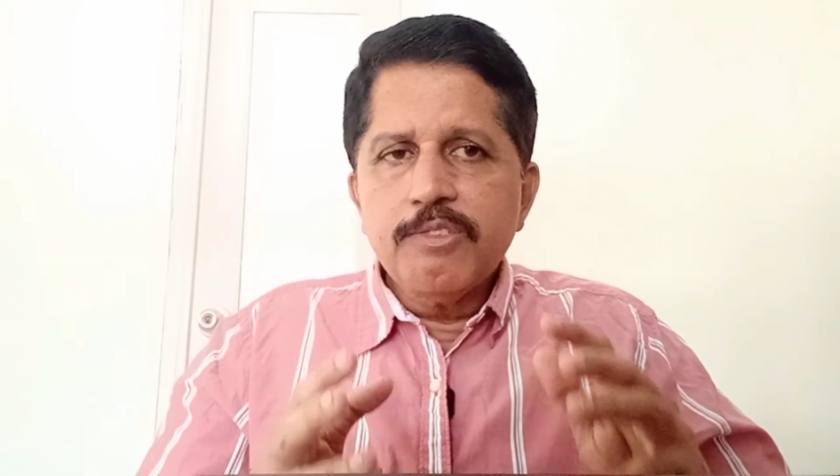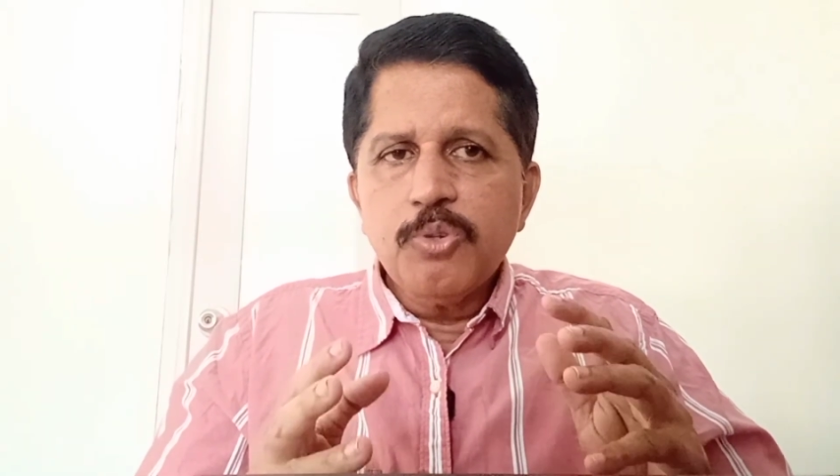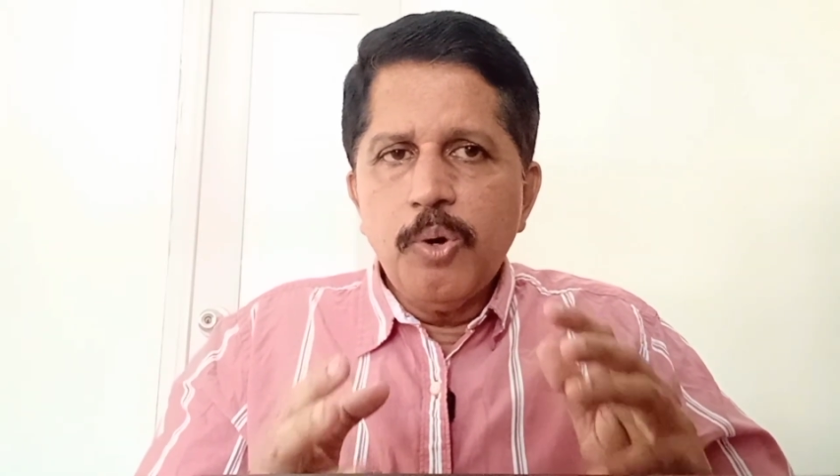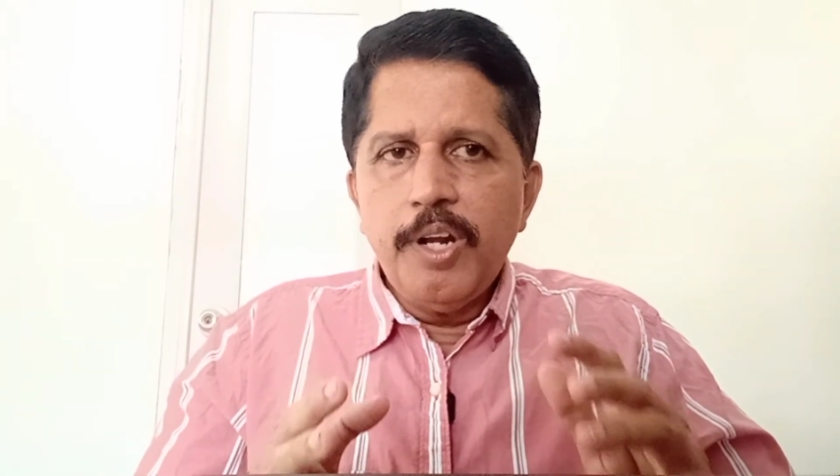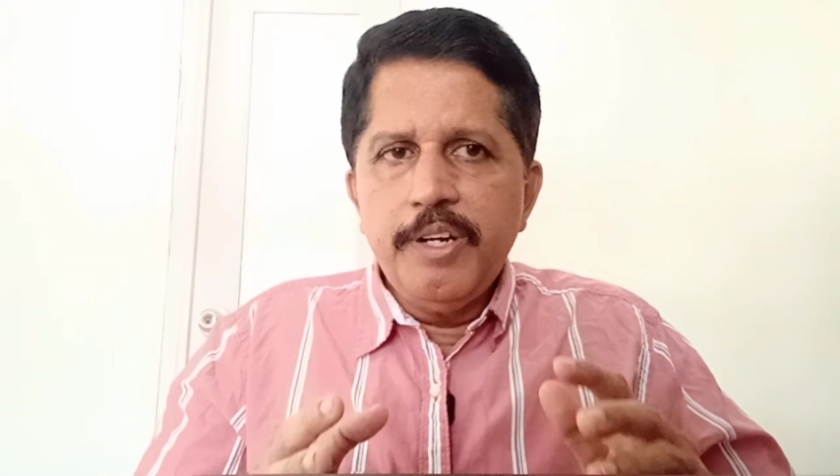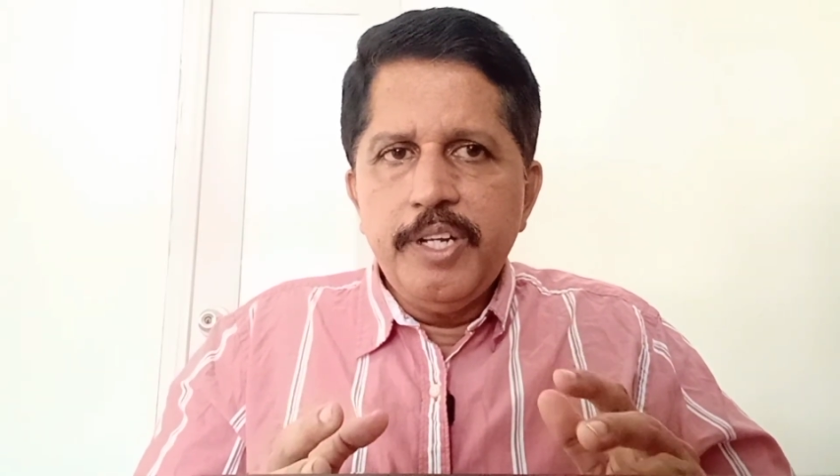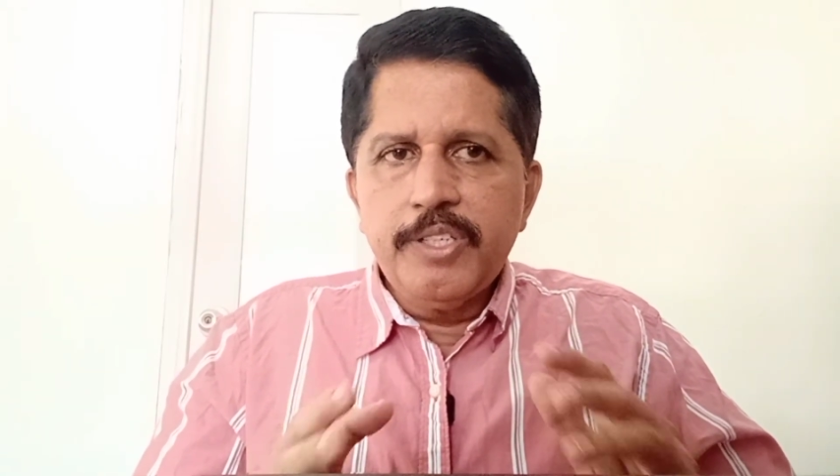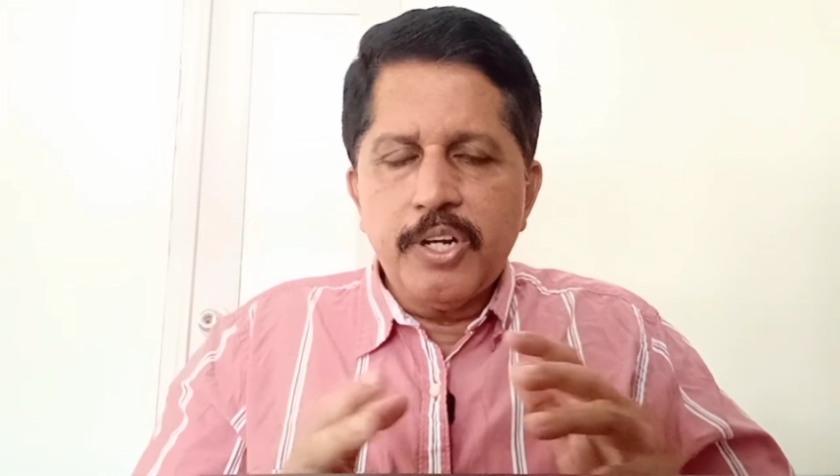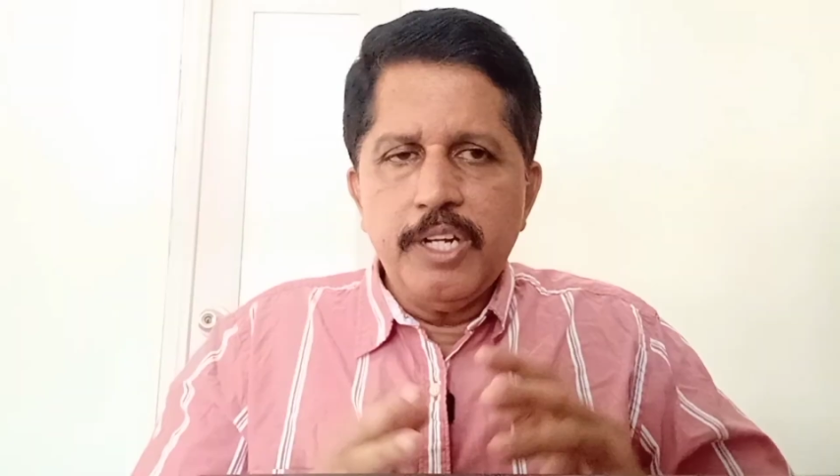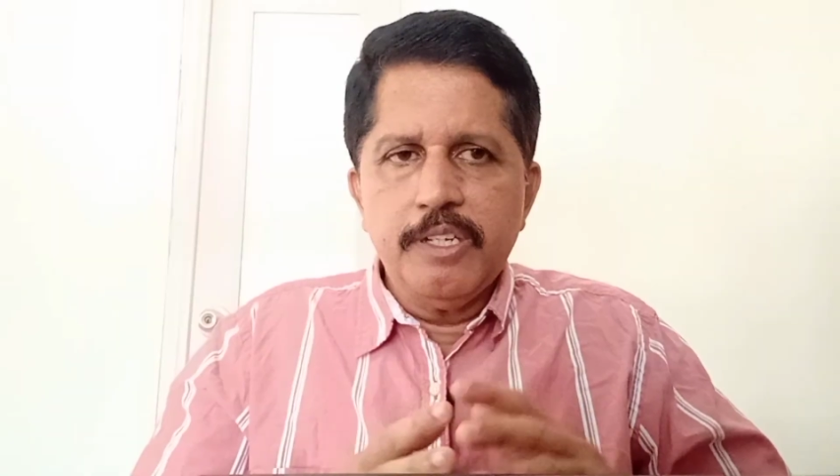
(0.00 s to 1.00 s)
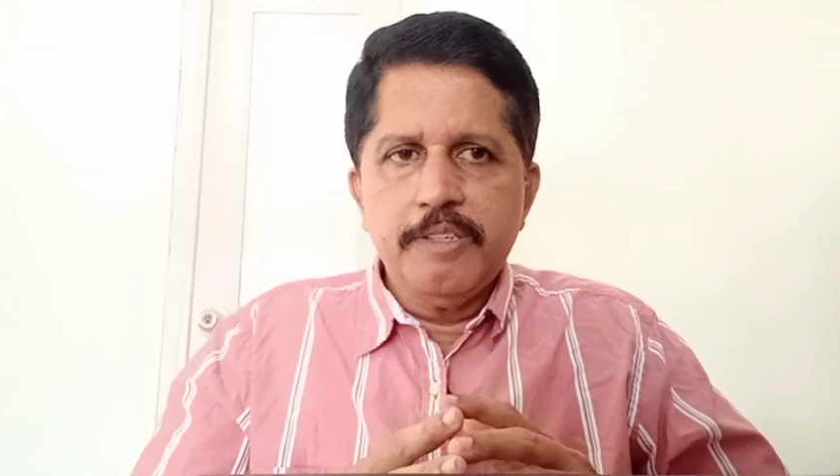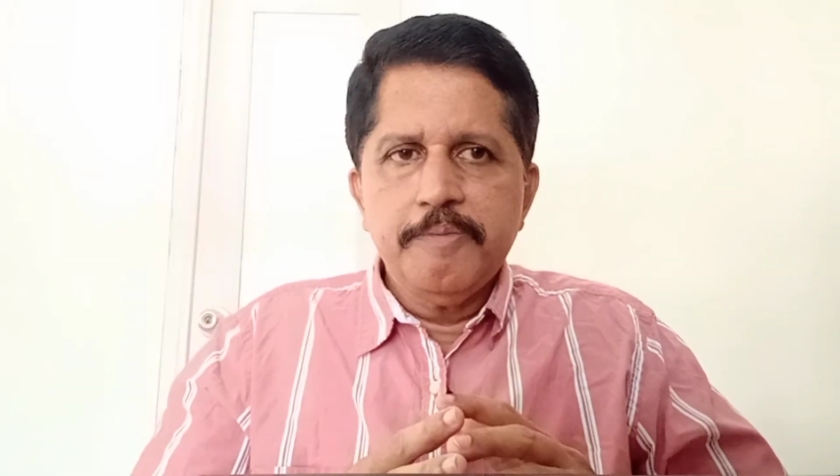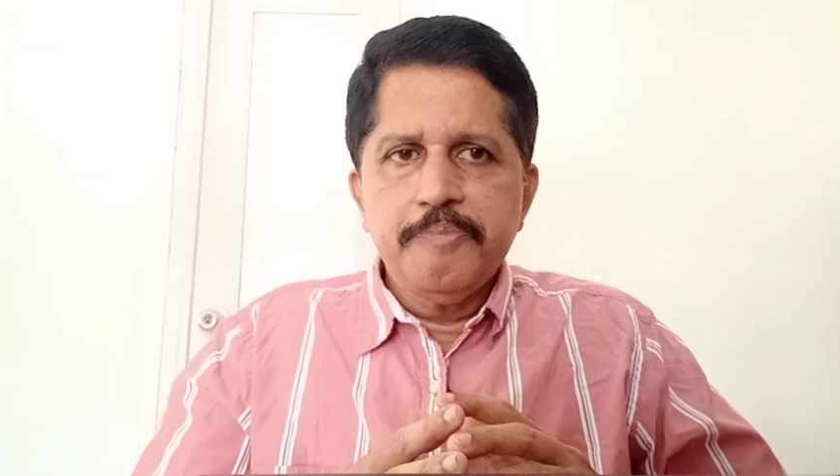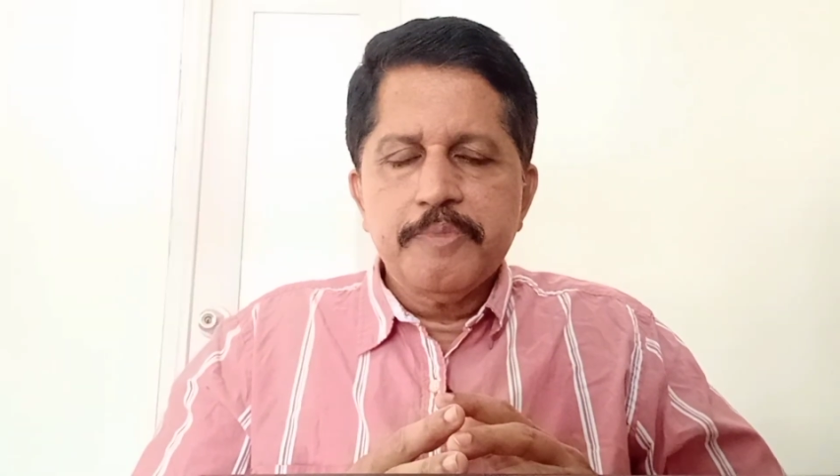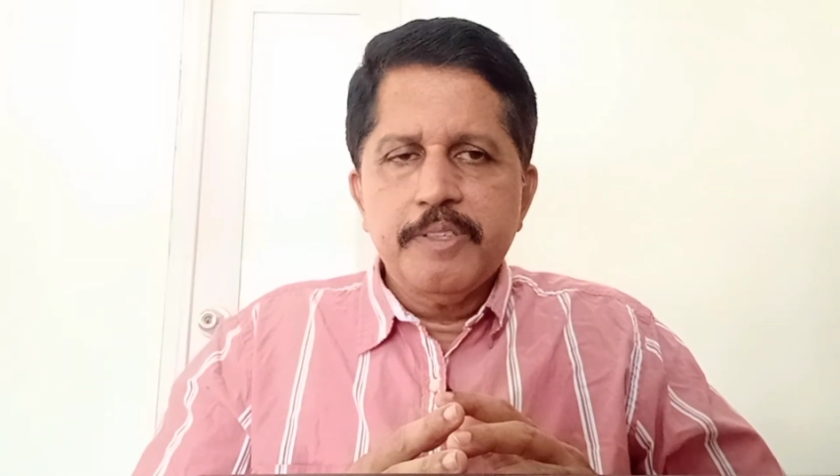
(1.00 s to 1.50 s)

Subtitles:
a solid deterrent